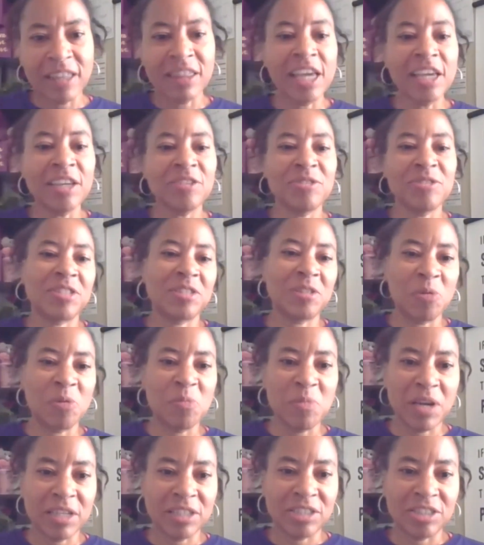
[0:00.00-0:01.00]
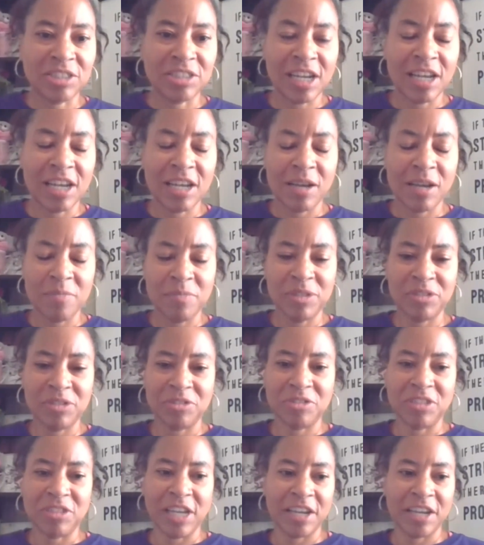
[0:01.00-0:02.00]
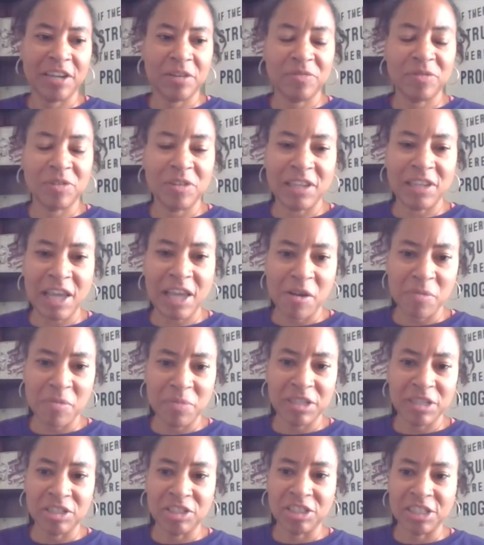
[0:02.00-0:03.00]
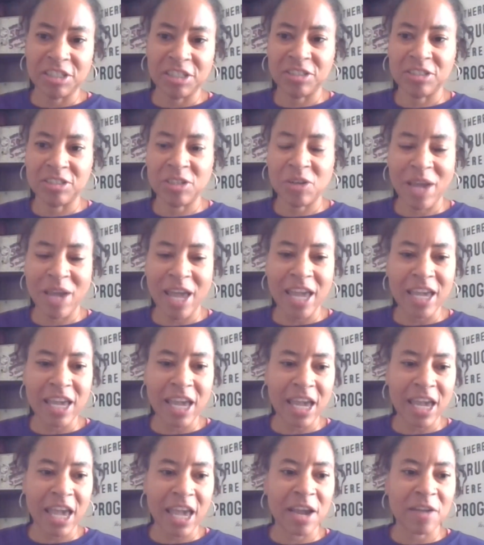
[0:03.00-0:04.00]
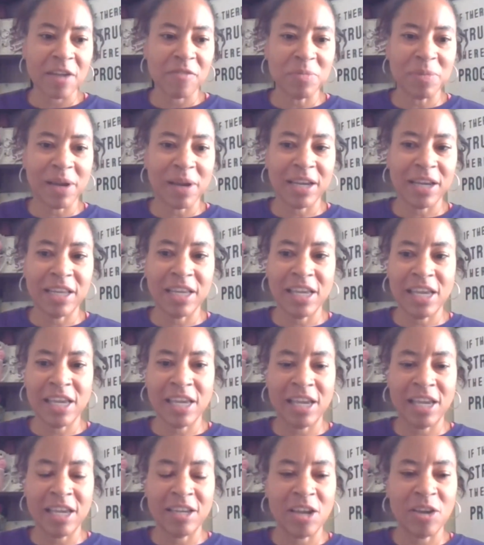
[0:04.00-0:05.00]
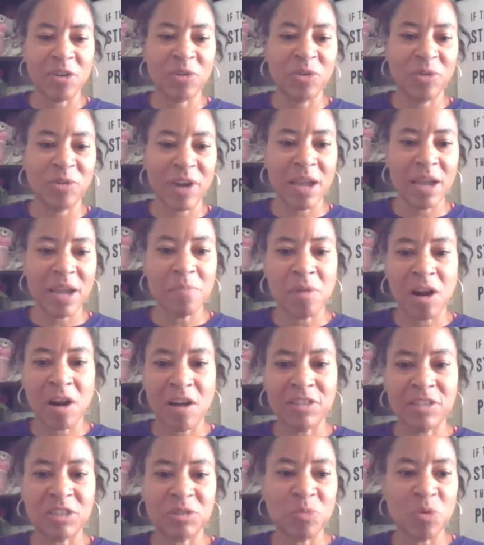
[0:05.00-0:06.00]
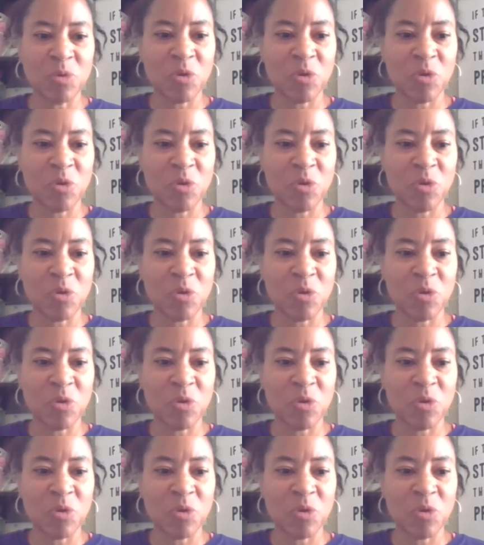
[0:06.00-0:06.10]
And thank you so much, Mr. Tanner, for allowing me to share. So, hey, everybody, and a great, marvelous